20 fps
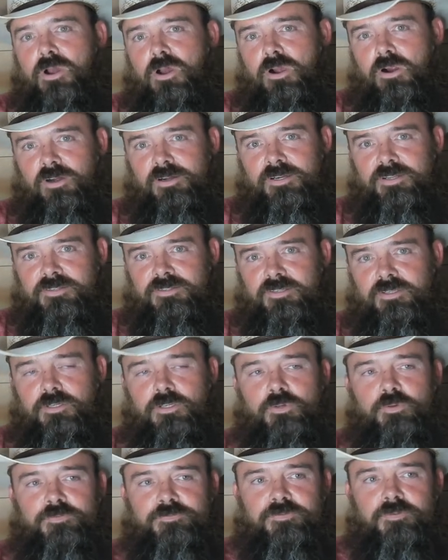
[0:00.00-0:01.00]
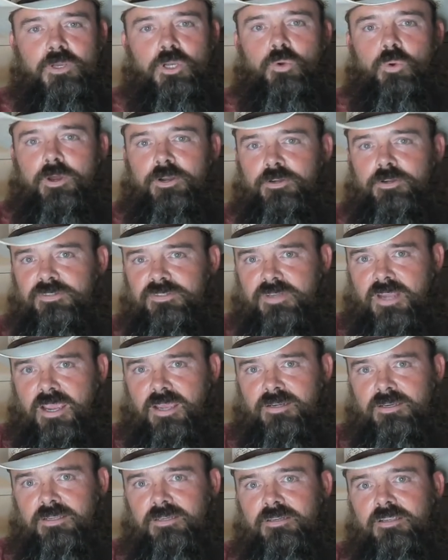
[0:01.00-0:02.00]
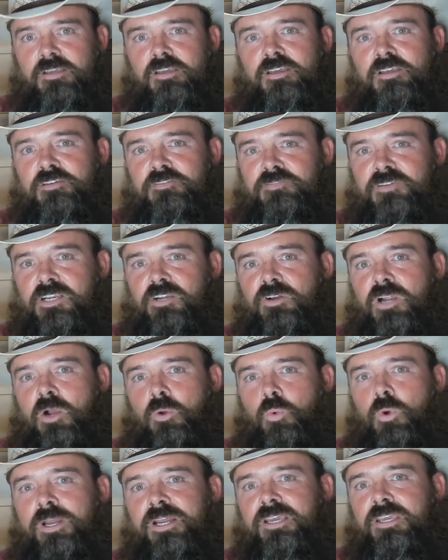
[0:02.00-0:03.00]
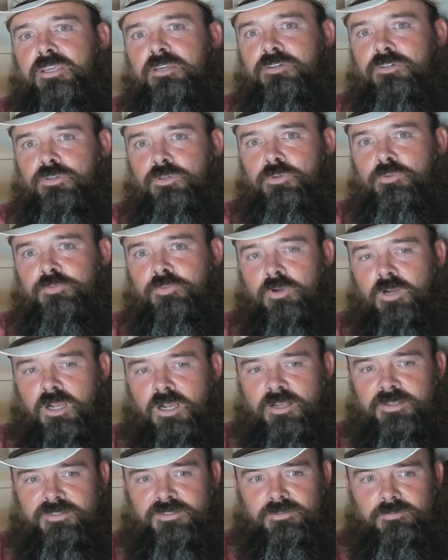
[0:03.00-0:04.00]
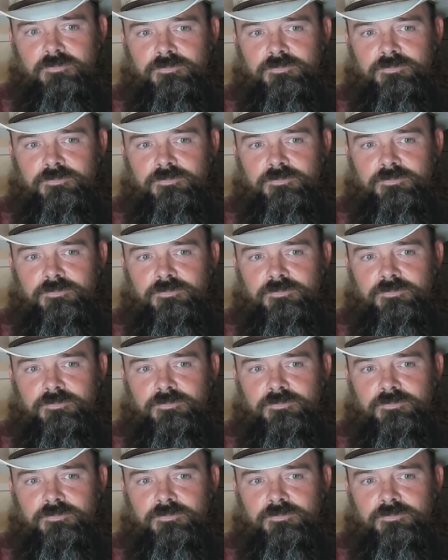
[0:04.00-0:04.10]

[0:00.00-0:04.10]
to harness it, who who understand it, figure out what it can do for us